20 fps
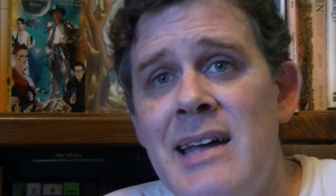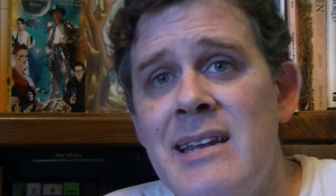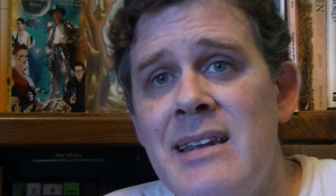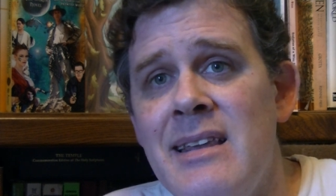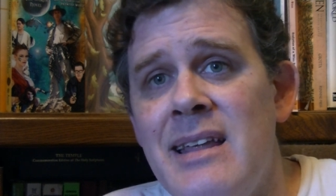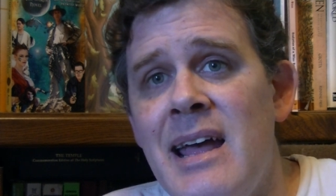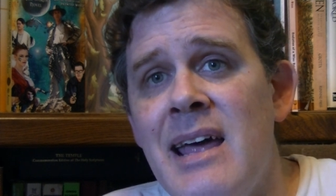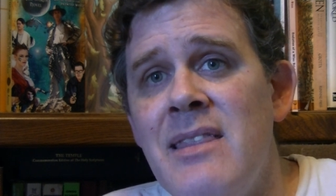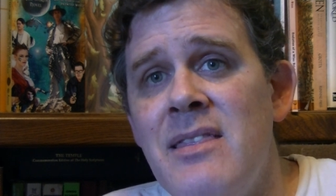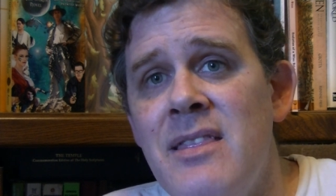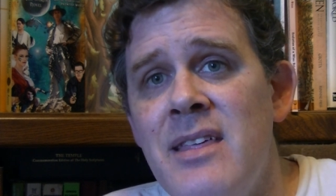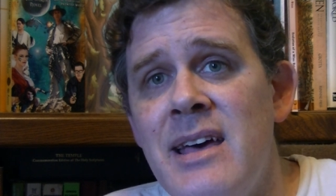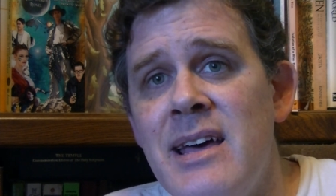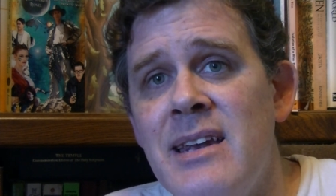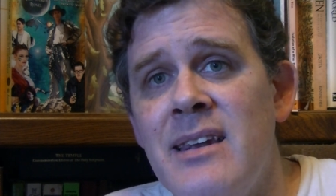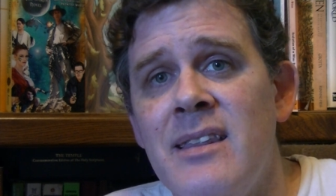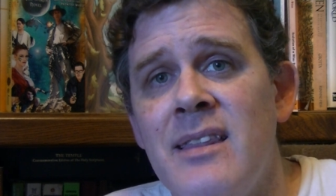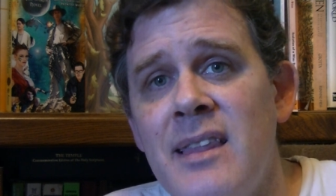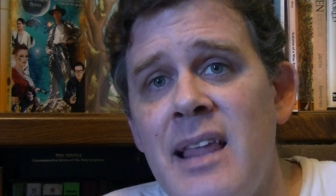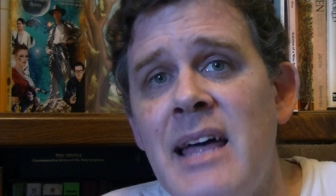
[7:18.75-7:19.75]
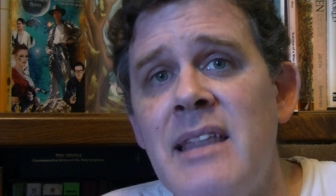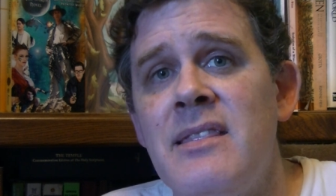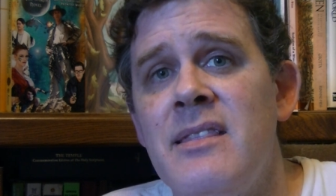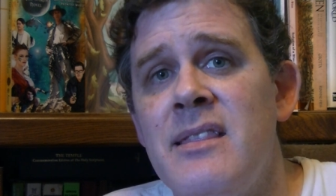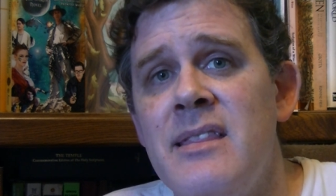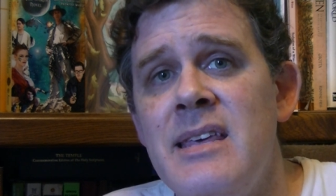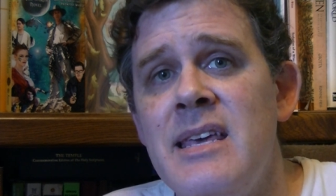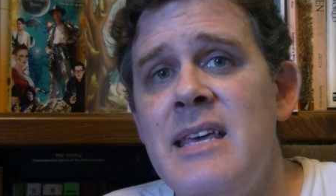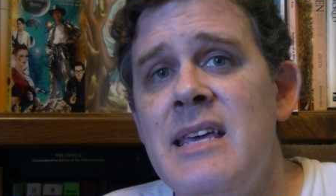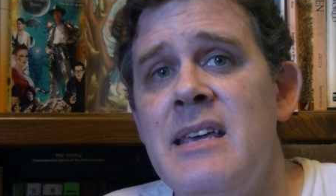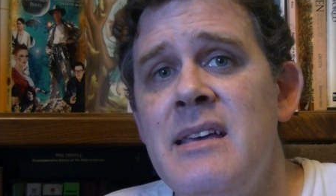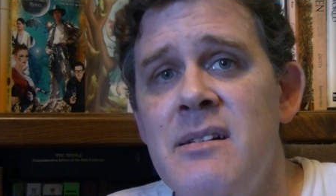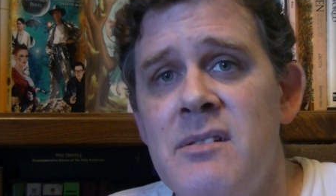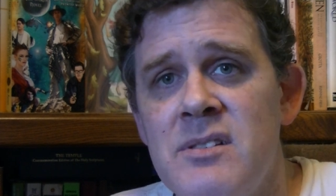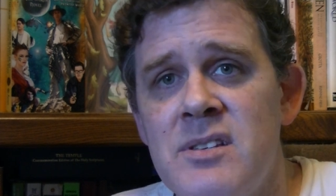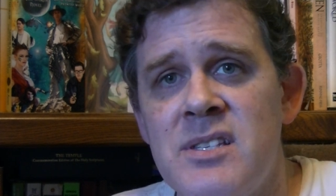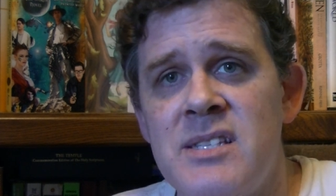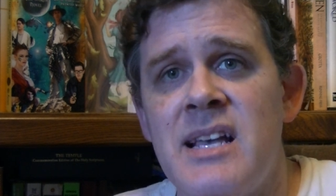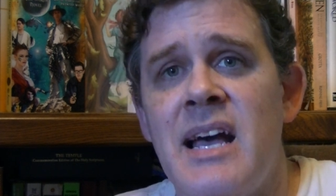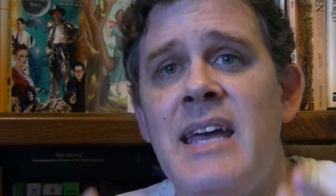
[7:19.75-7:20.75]
and, and then let the
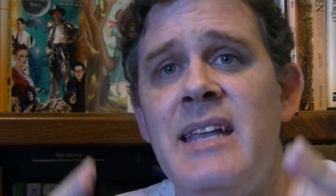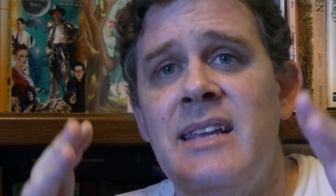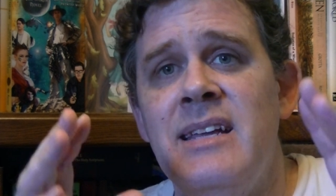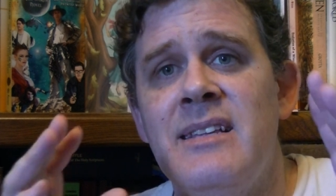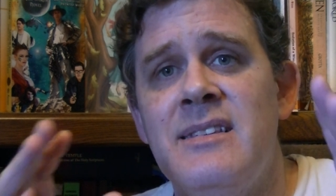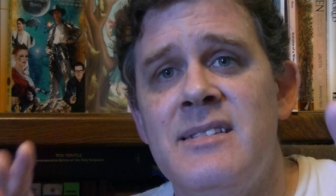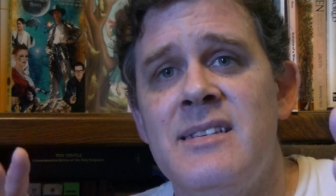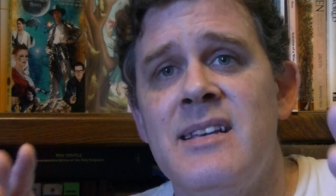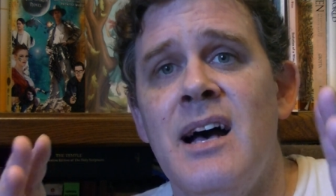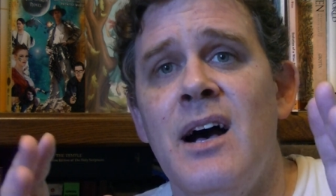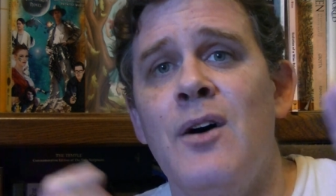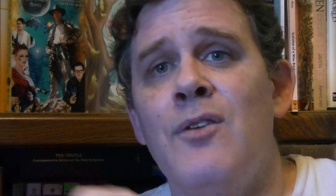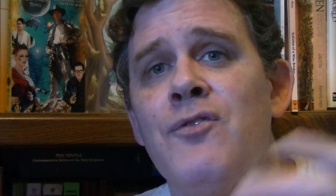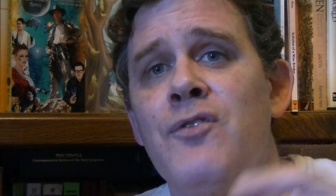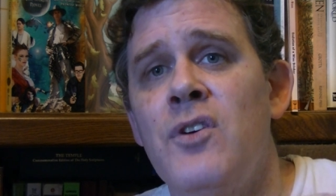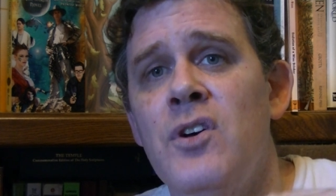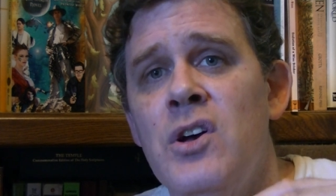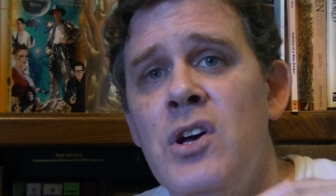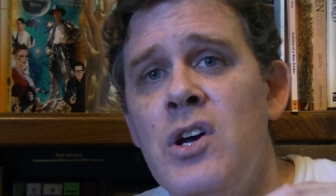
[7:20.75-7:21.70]
site itself